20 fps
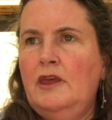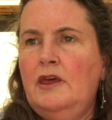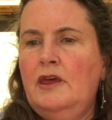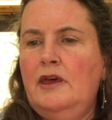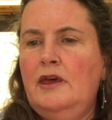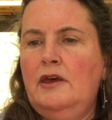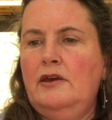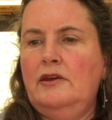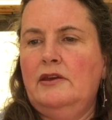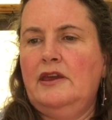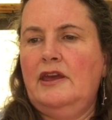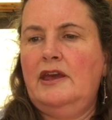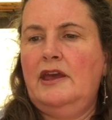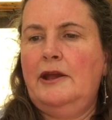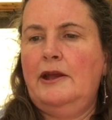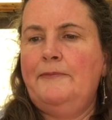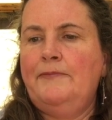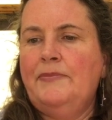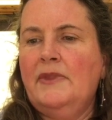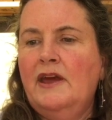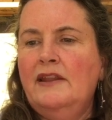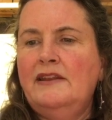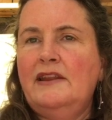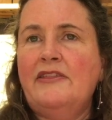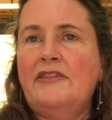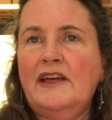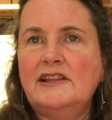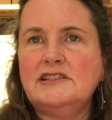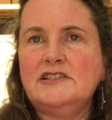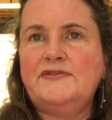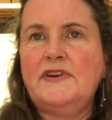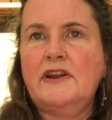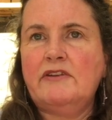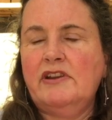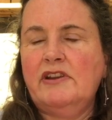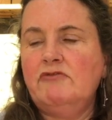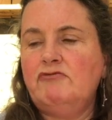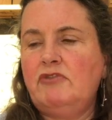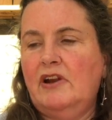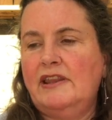Okay, now that's
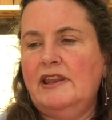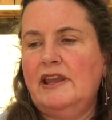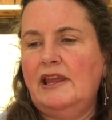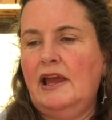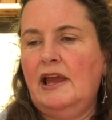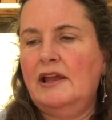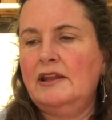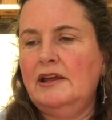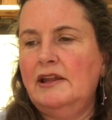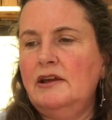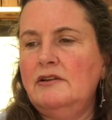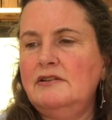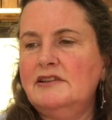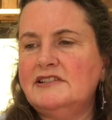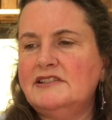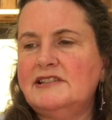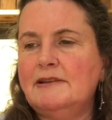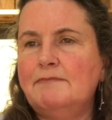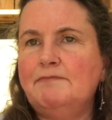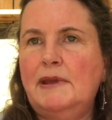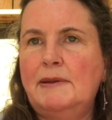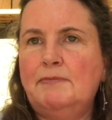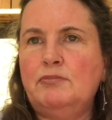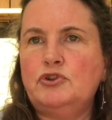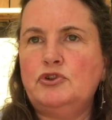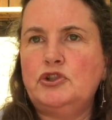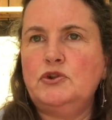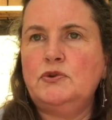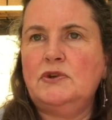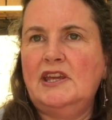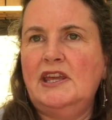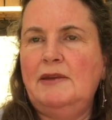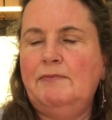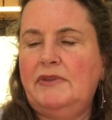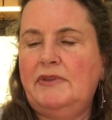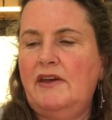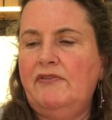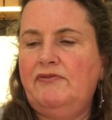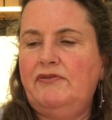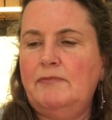very runny, and I know that some people do keep
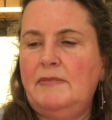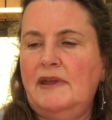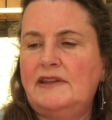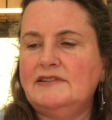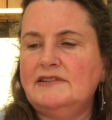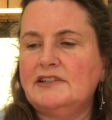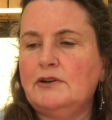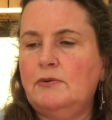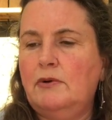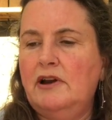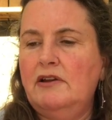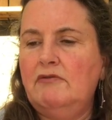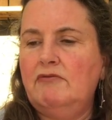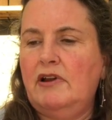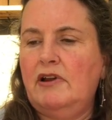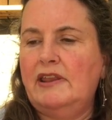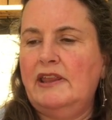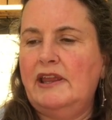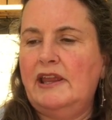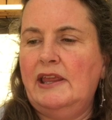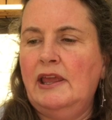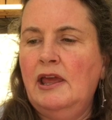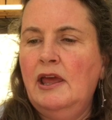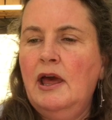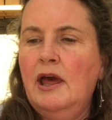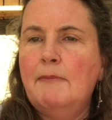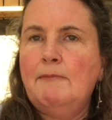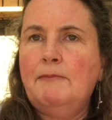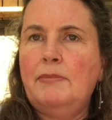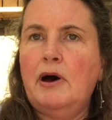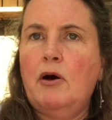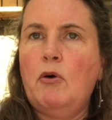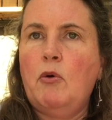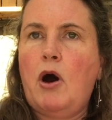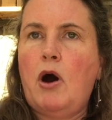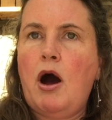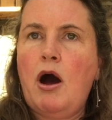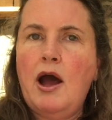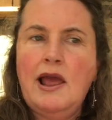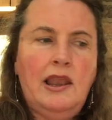their ferments quite runny, but
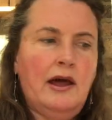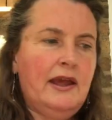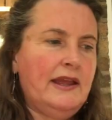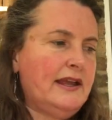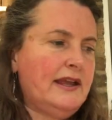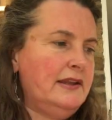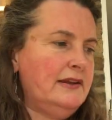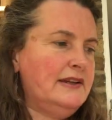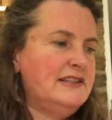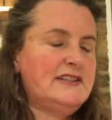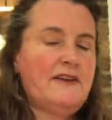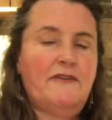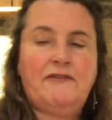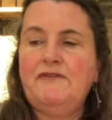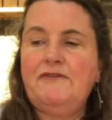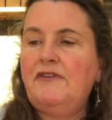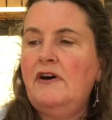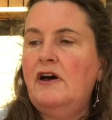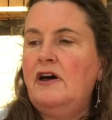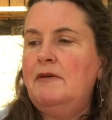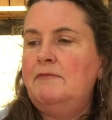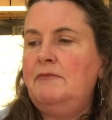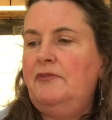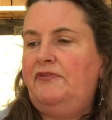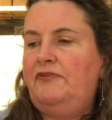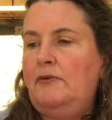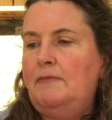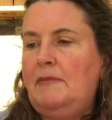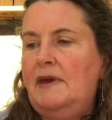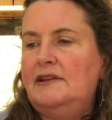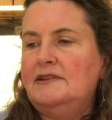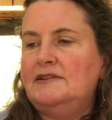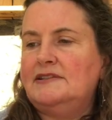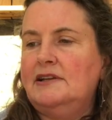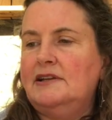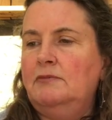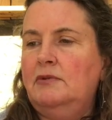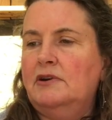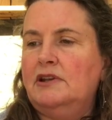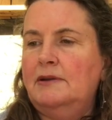I like a nice firm ferment.
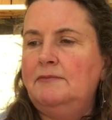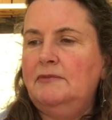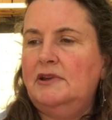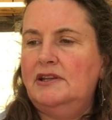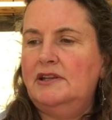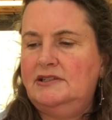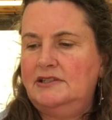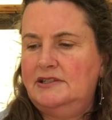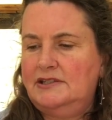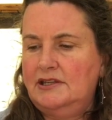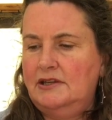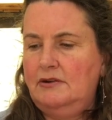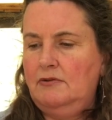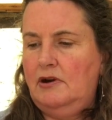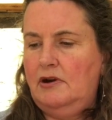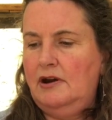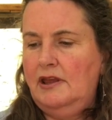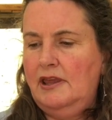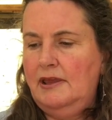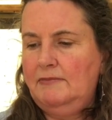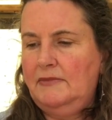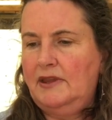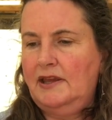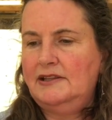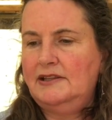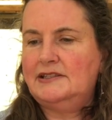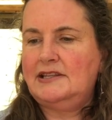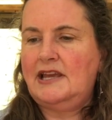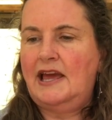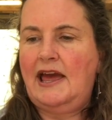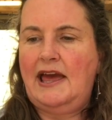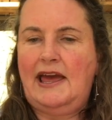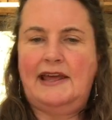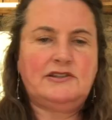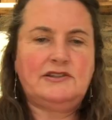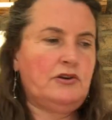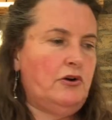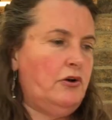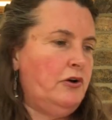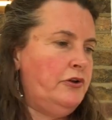So what I'm going to do, I am going to
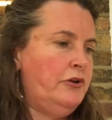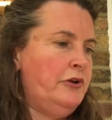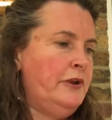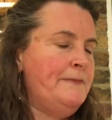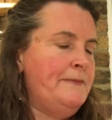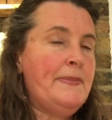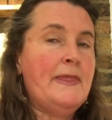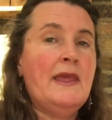add on